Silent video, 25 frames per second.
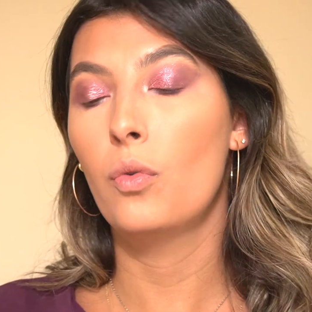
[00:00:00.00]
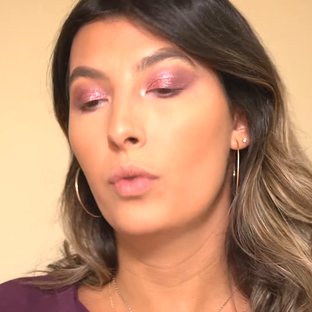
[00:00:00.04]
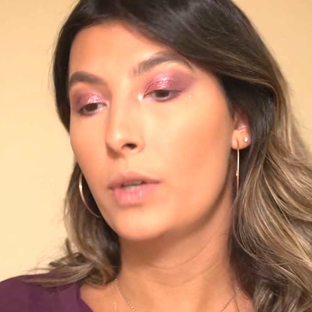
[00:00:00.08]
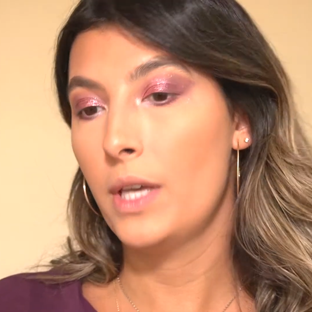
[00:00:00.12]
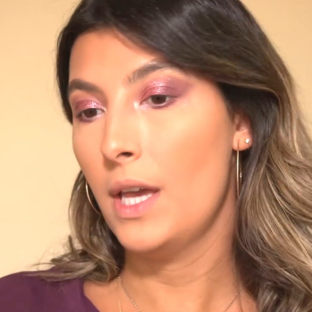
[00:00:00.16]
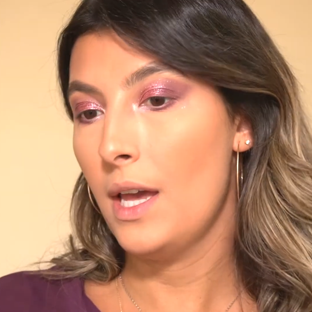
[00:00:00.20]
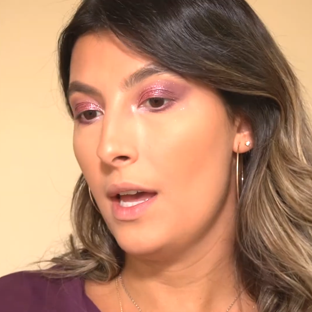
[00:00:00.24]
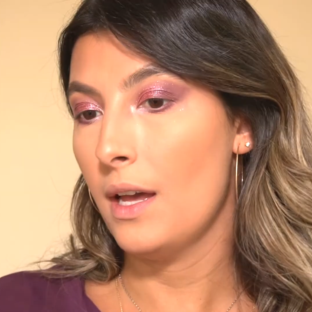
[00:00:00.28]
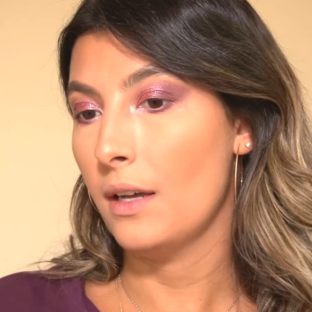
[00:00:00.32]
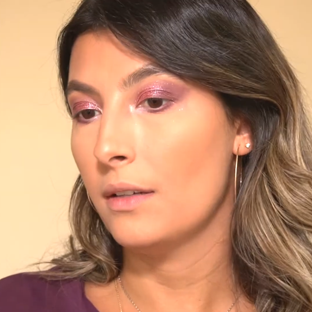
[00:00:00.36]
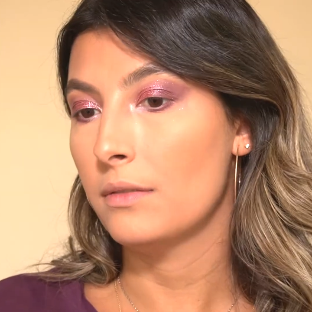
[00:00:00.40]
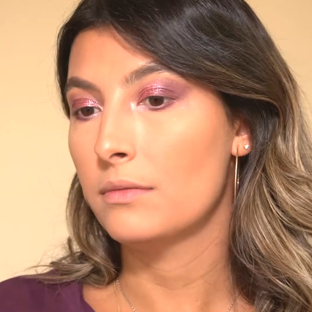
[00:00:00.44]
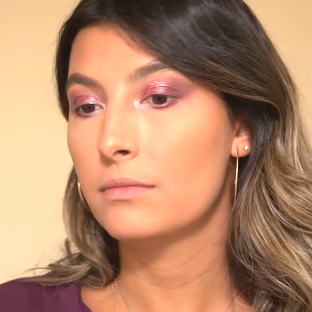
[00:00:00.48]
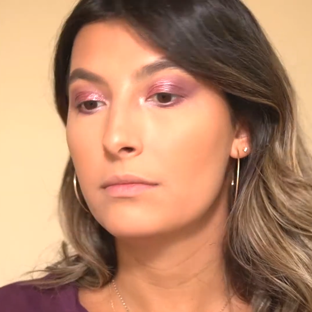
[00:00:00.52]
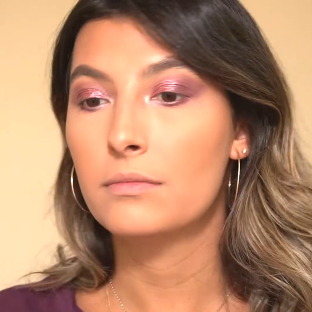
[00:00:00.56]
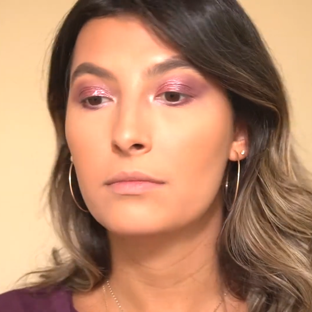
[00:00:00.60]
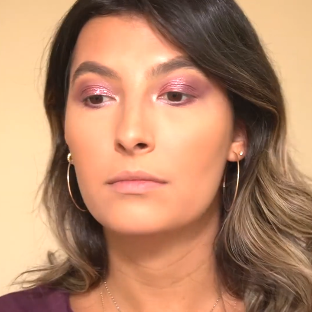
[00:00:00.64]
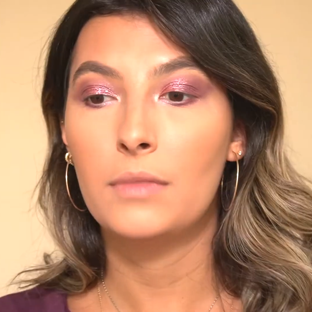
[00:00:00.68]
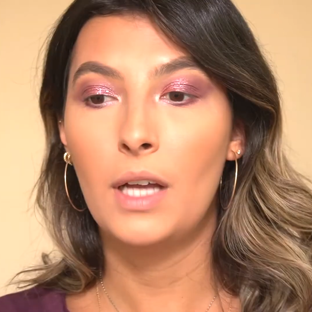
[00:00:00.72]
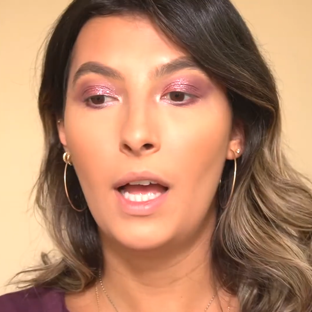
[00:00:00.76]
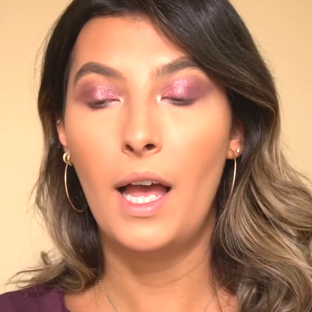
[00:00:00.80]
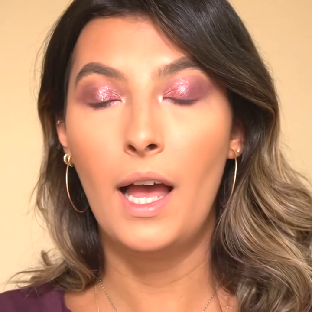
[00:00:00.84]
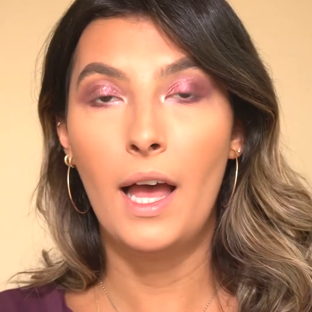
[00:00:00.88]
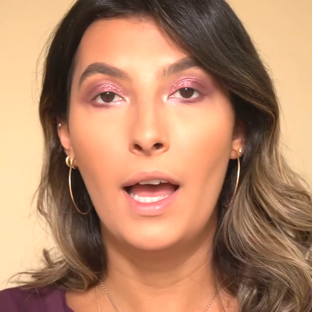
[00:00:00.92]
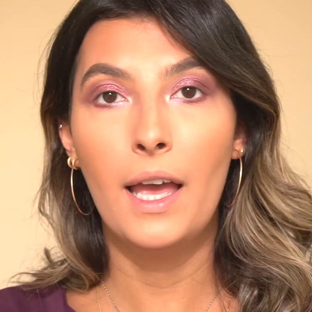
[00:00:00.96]
yeah,
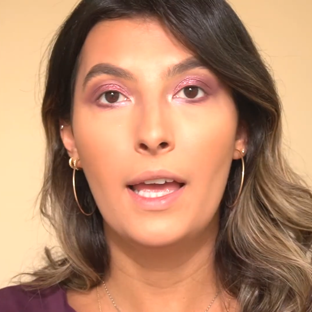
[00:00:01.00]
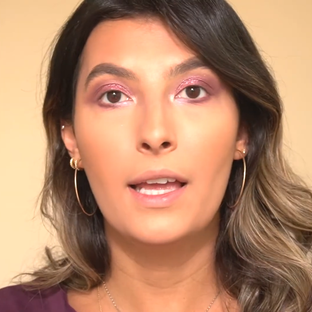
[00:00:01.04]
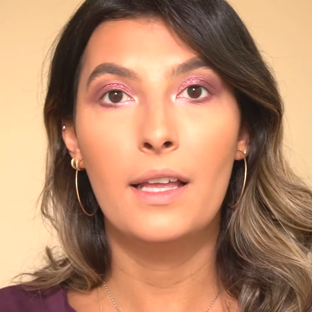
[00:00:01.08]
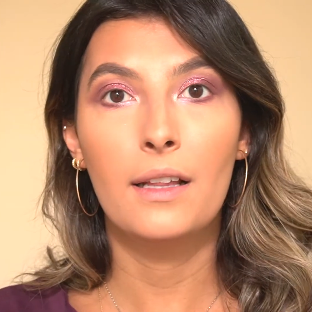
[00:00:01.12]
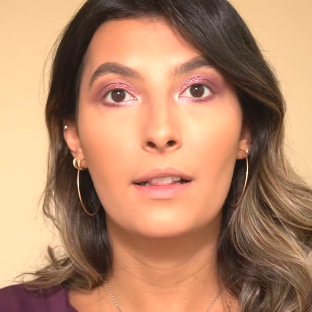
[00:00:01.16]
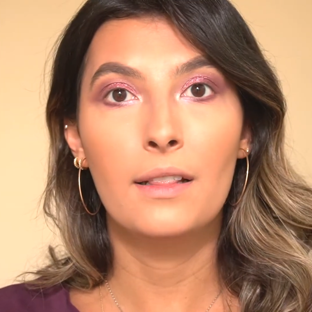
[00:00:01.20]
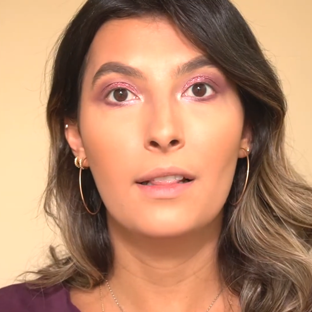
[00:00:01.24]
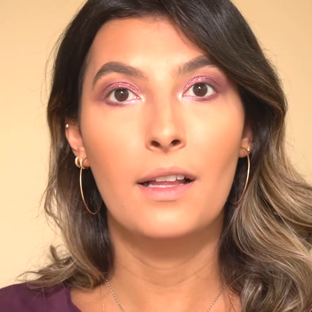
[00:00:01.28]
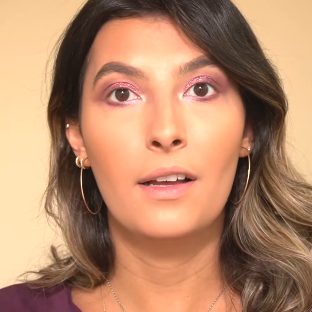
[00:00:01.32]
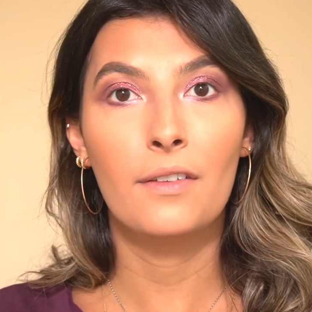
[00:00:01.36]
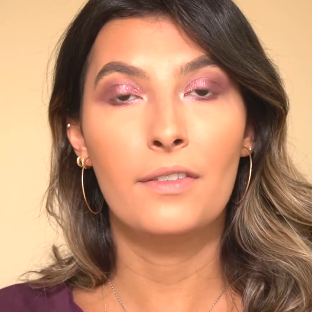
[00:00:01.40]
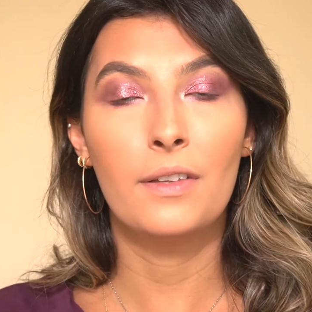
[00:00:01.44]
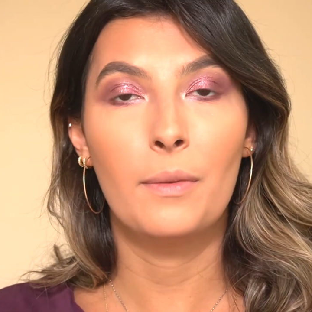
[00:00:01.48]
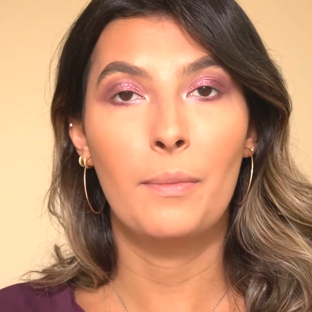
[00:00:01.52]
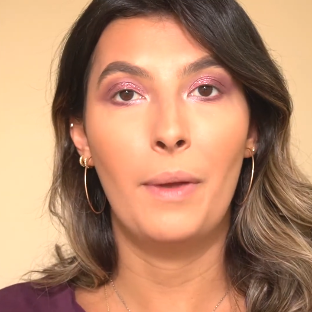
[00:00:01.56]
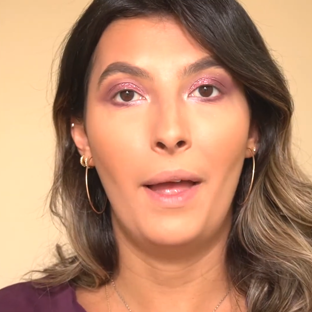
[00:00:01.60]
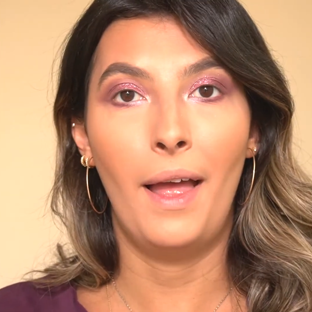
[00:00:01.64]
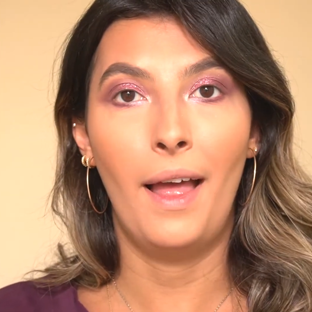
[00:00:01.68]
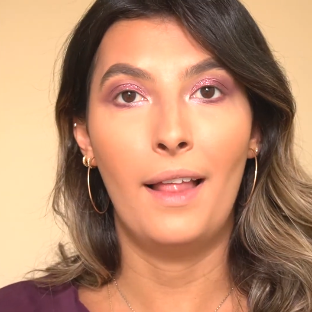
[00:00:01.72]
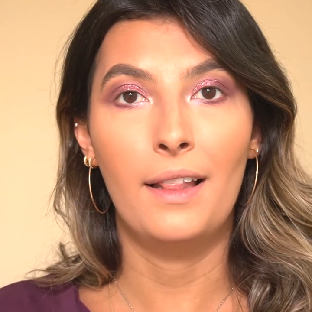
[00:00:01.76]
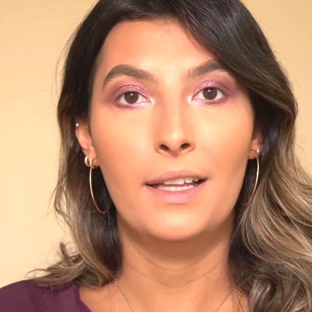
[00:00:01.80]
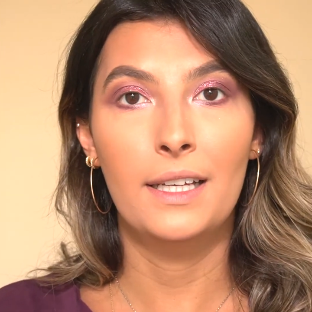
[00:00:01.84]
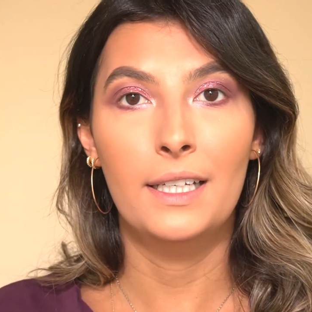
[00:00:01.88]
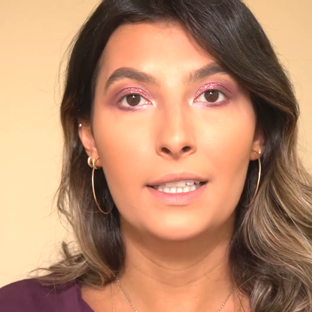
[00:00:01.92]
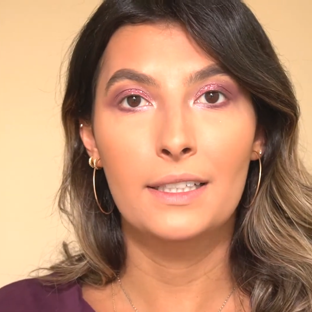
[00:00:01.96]
I love the
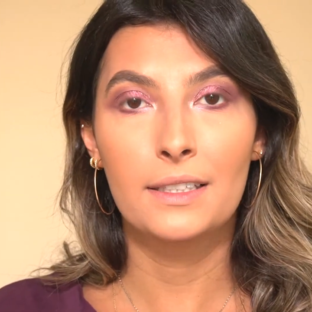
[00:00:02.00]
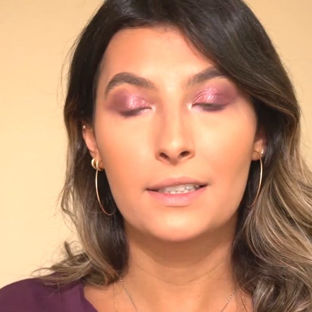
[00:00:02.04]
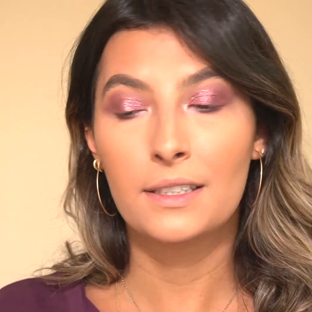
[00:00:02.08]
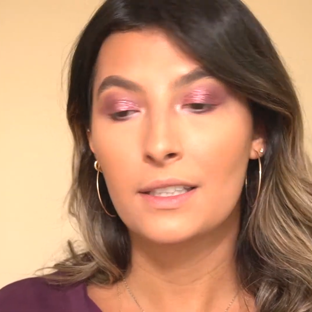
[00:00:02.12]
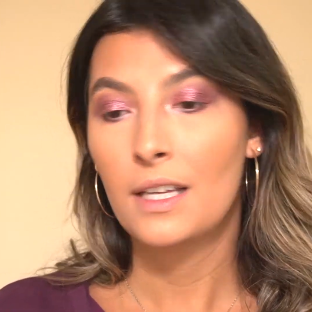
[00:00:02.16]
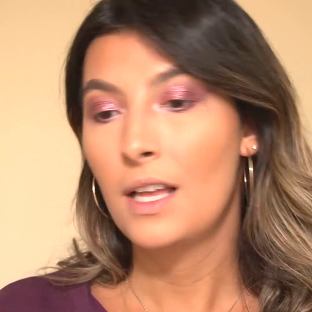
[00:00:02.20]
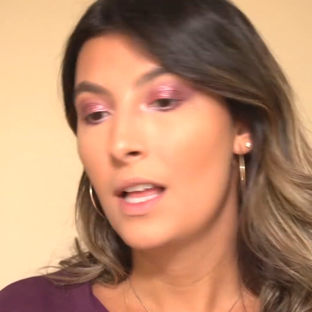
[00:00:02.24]
palette,